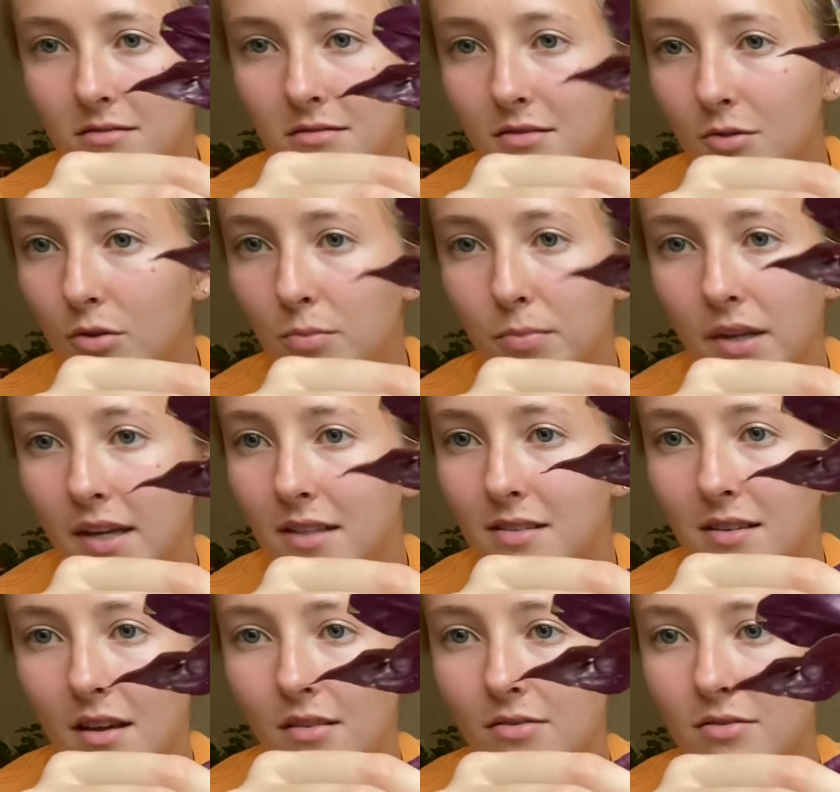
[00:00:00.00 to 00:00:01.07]
doing plant
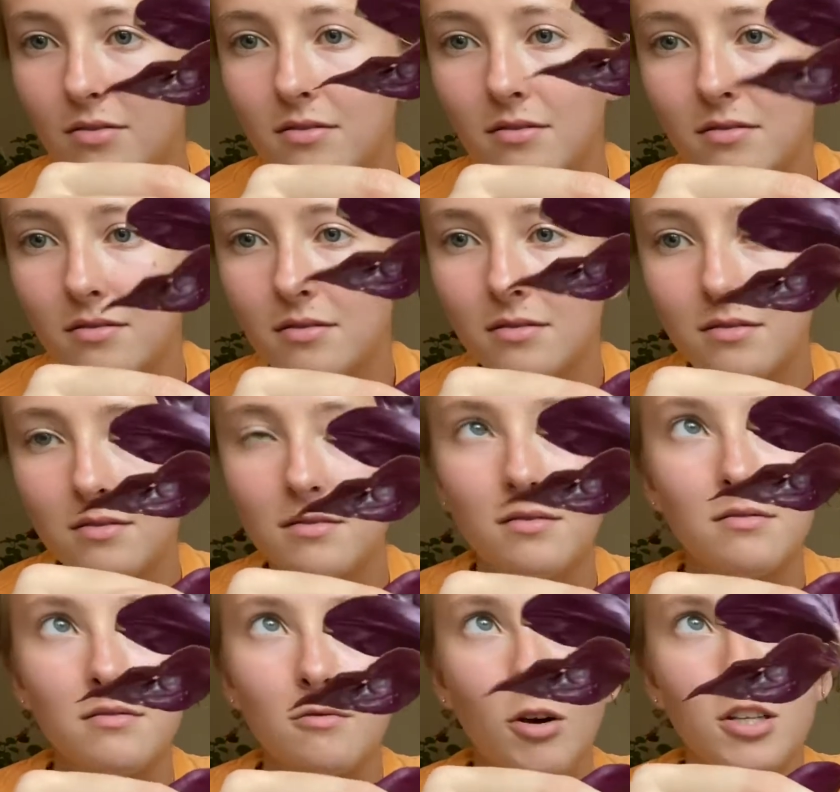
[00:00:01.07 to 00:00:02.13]
stuff,
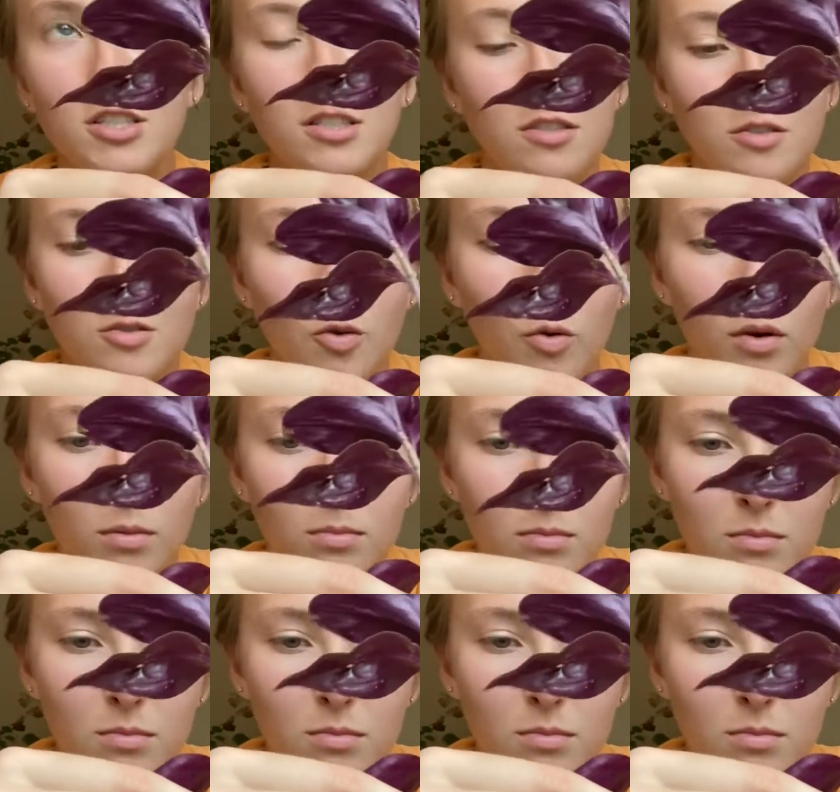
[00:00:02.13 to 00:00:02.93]
watching the storm.